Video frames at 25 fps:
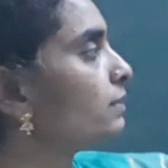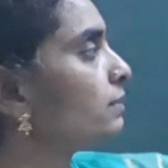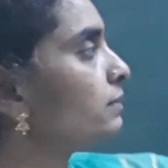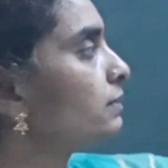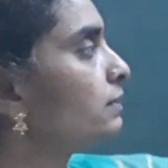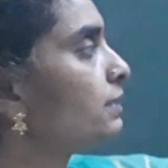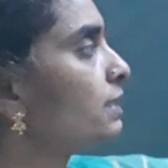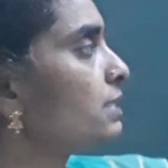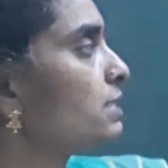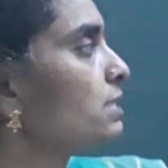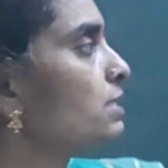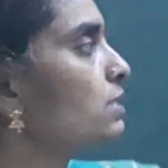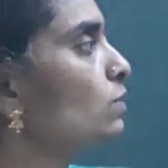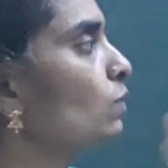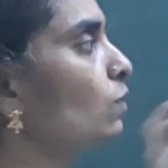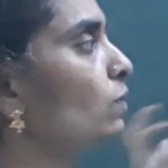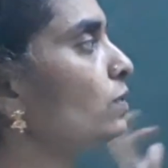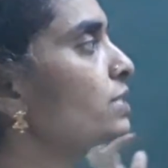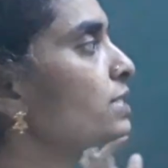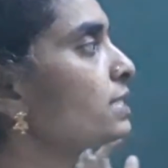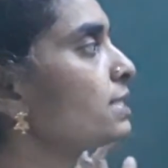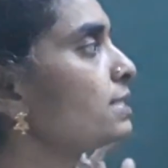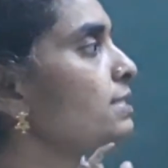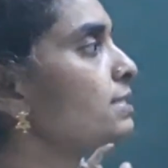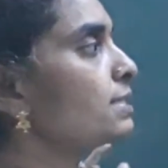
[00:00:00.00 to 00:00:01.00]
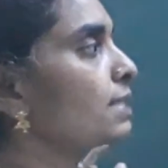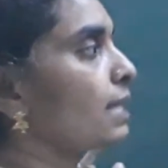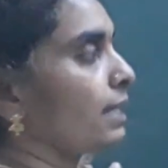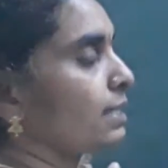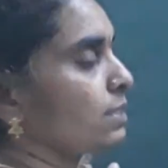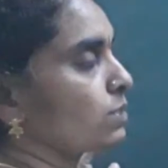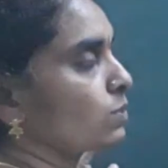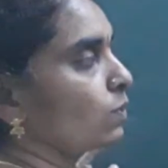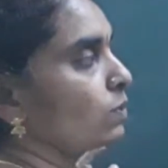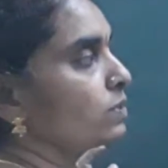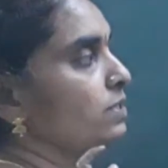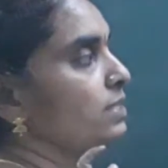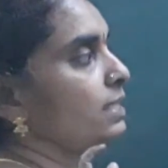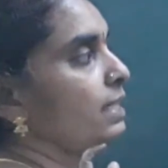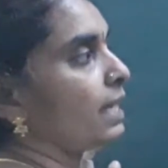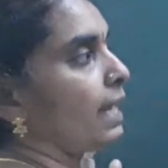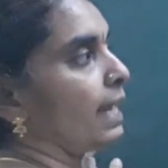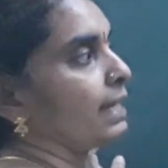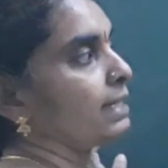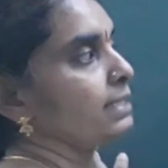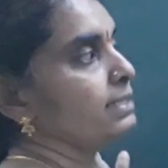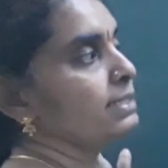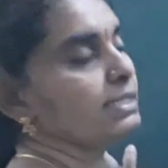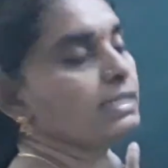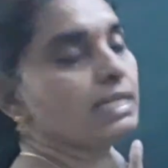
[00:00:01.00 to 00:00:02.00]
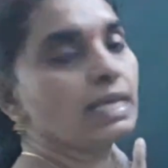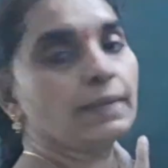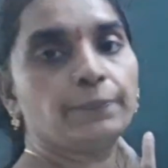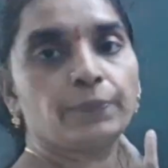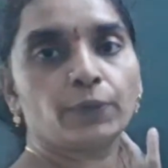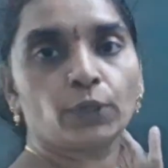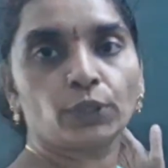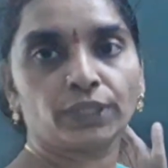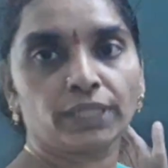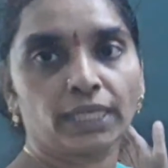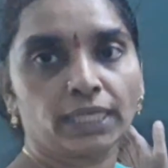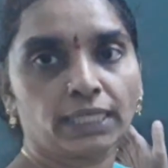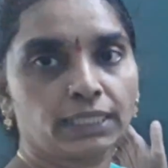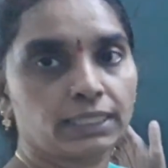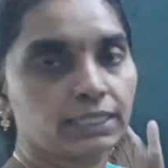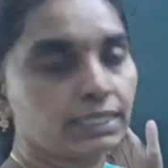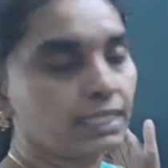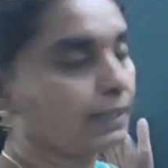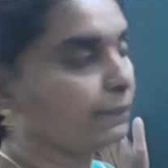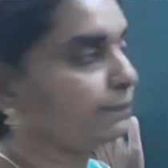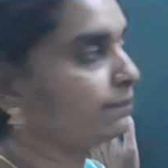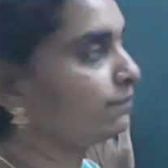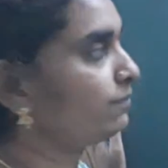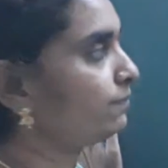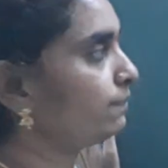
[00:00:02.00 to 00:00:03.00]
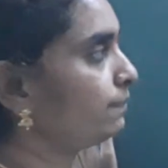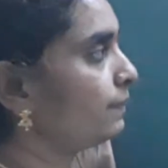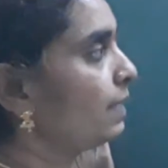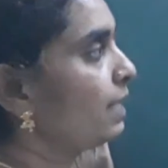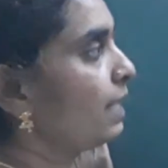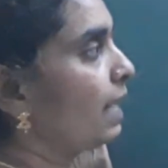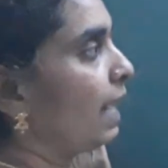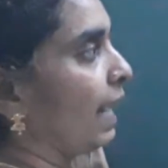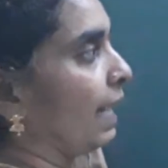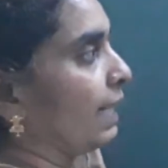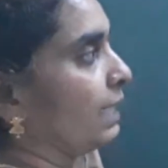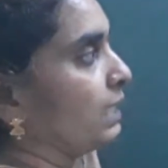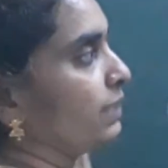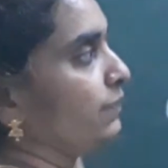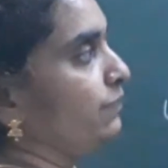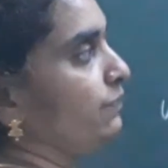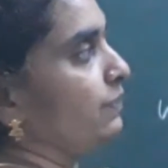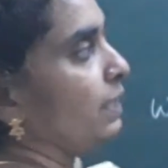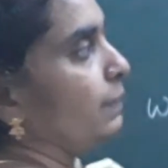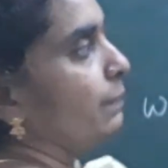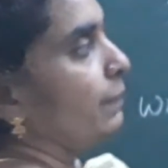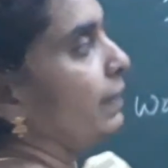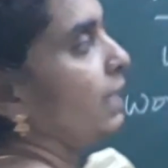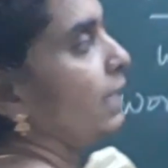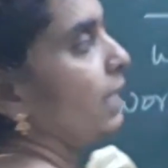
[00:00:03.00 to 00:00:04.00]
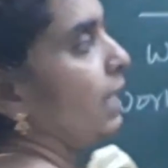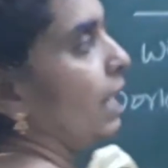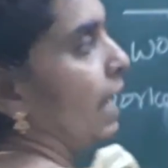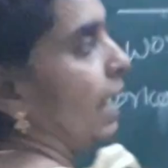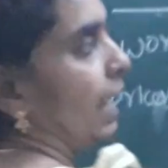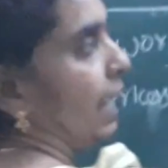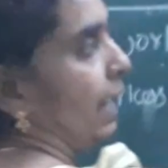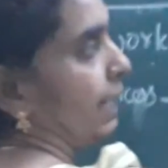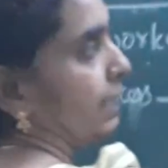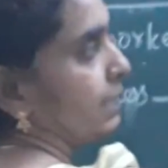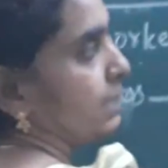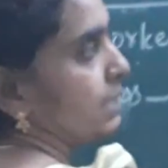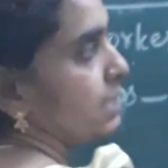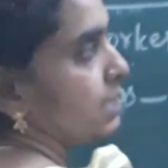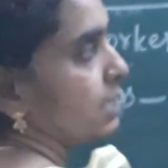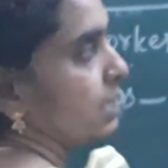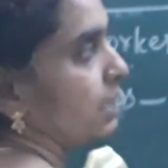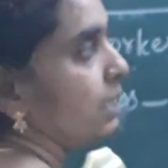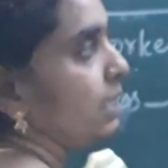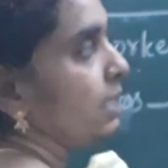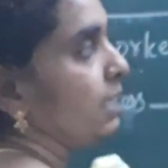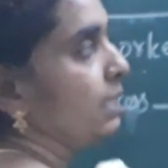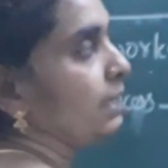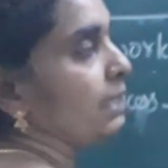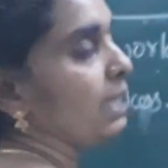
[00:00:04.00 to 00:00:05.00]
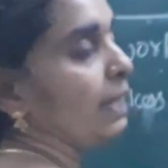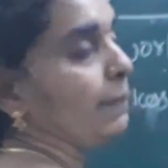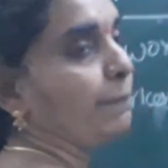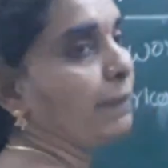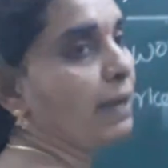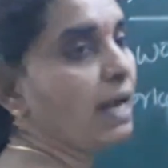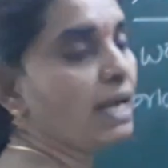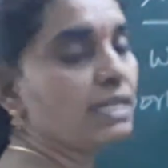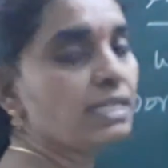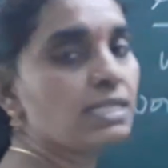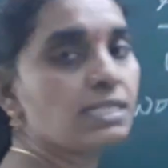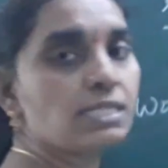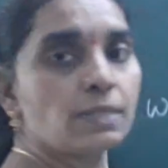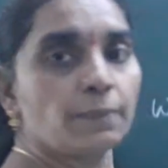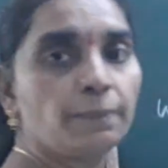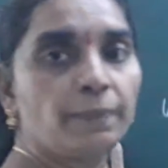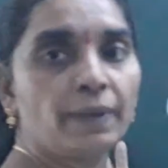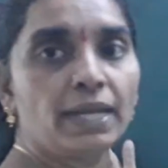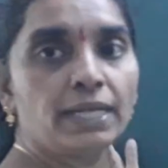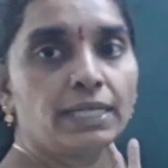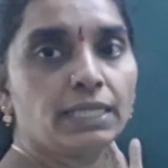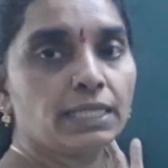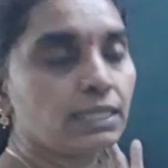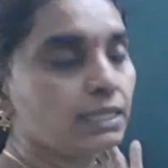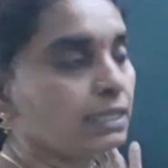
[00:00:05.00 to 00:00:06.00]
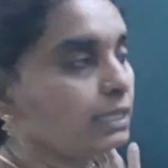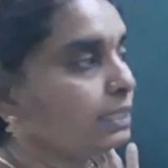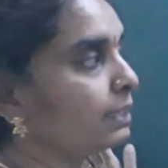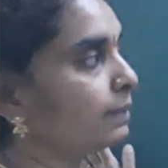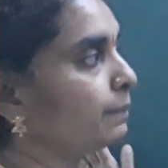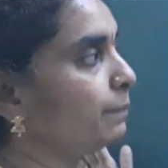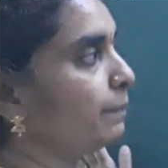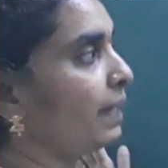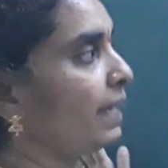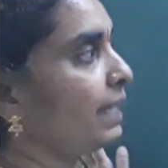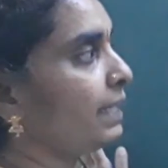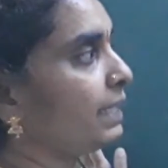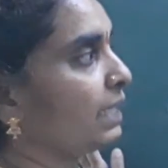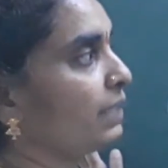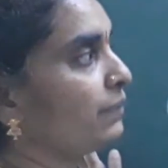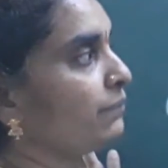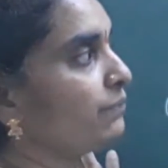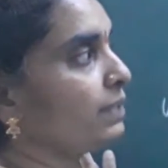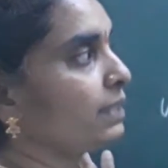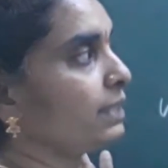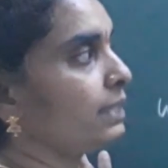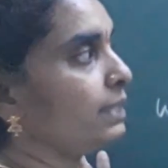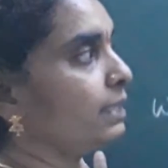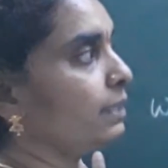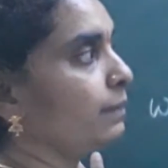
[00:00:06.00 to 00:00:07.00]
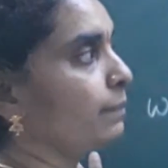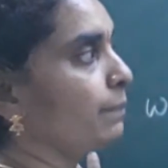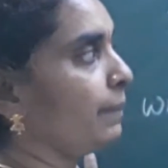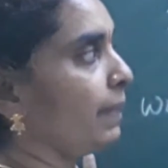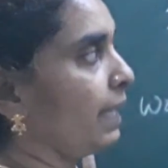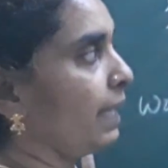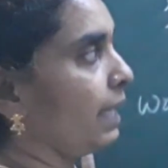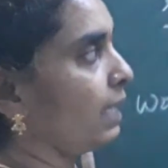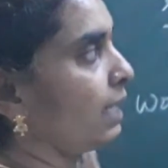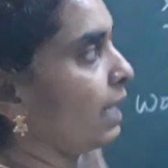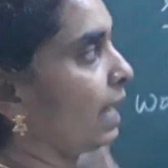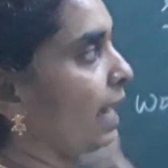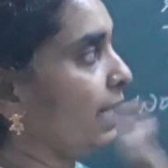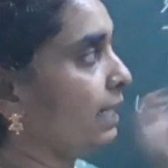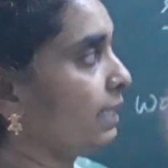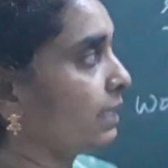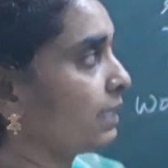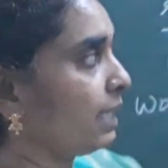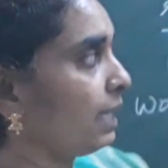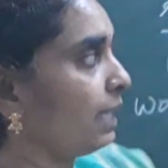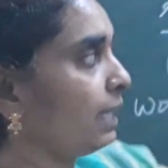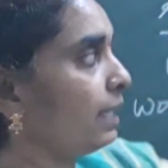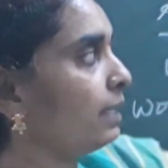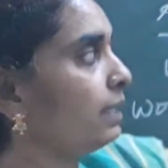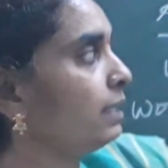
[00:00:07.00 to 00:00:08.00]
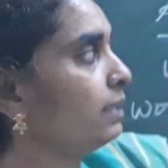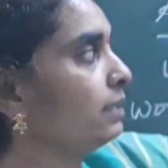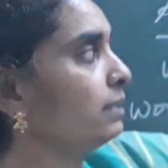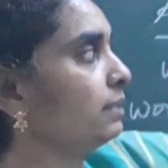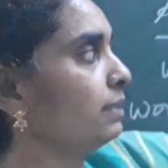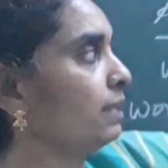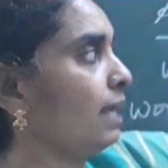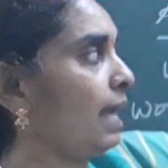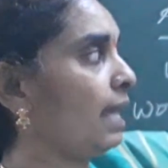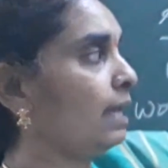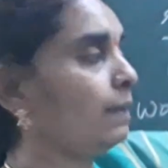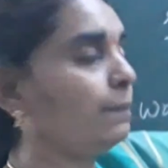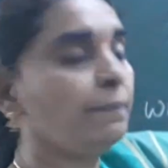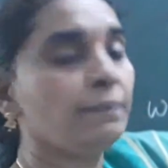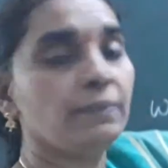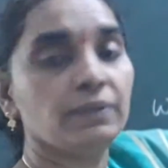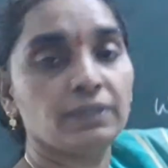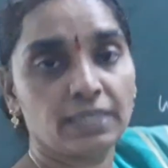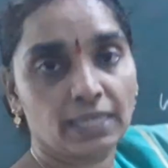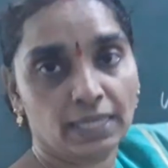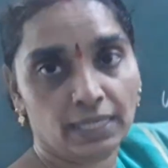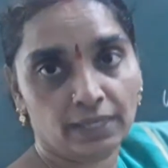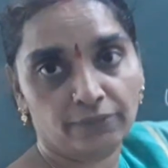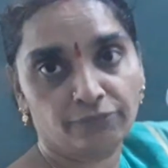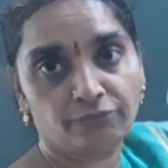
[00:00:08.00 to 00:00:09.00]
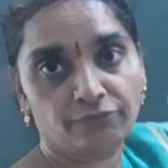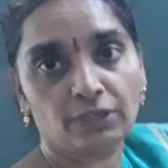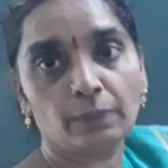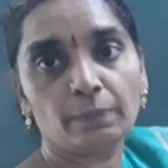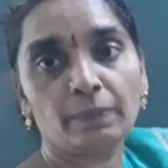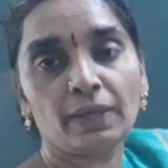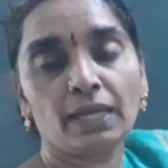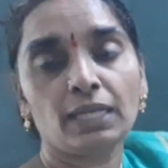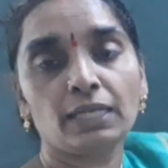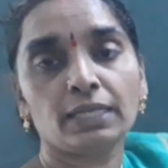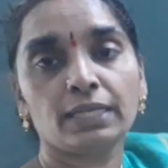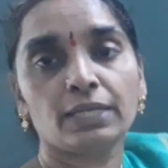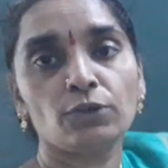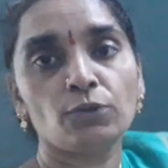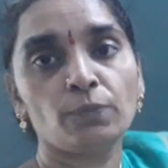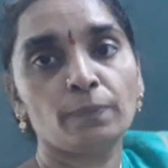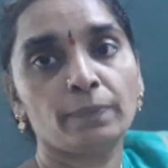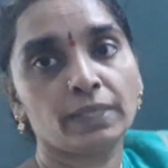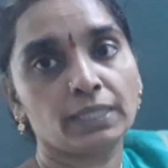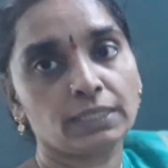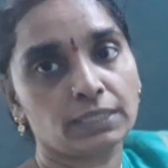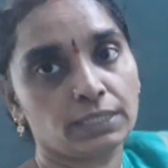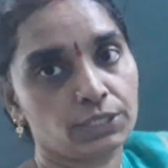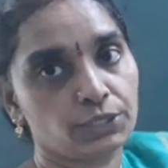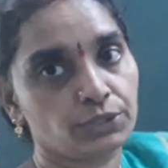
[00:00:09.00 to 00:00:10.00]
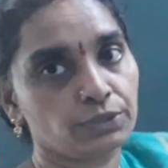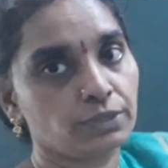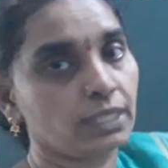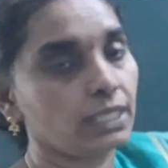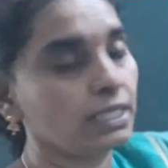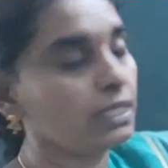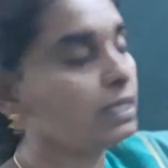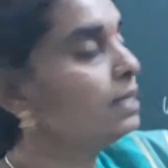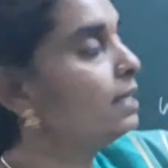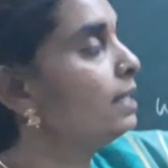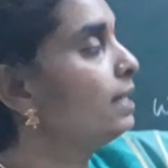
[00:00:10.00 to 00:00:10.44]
The soldier ants, they protect them, and the female ants, they participate in the mating with the male, and the female give birth to the